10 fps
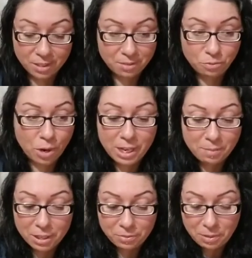reading
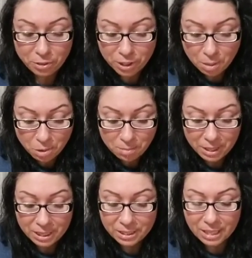must be for someone,
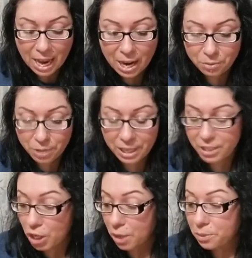because I read
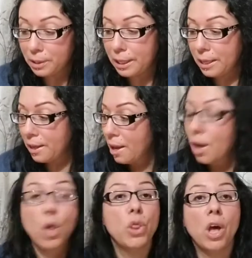generally
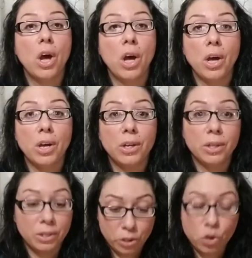the
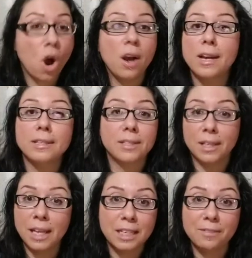strongest
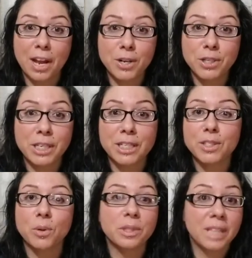collective energy.
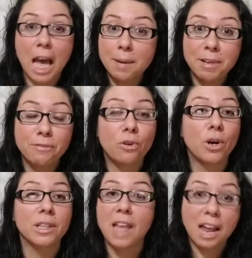So it's got to be for
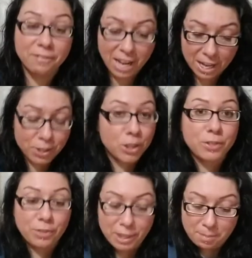a lot of Cancers
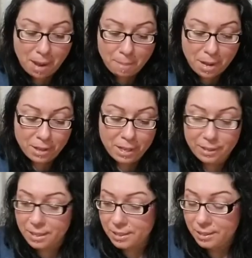for it to pop out like
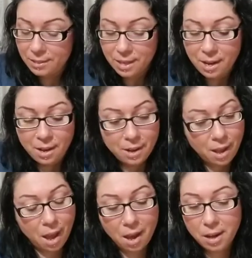this.
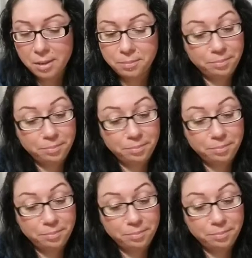I